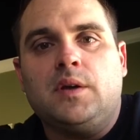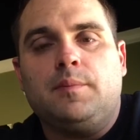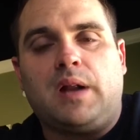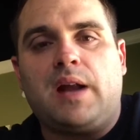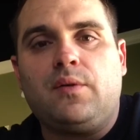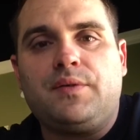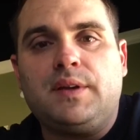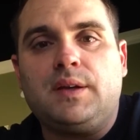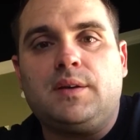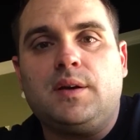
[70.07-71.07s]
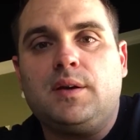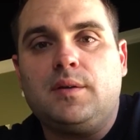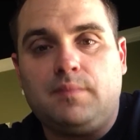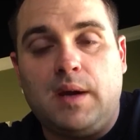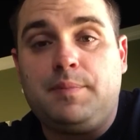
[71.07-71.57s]
But I don't think,
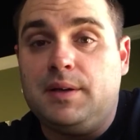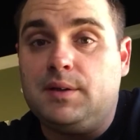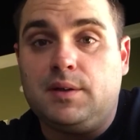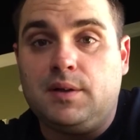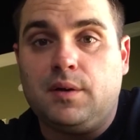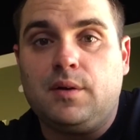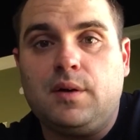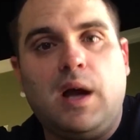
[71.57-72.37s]
my opinion here,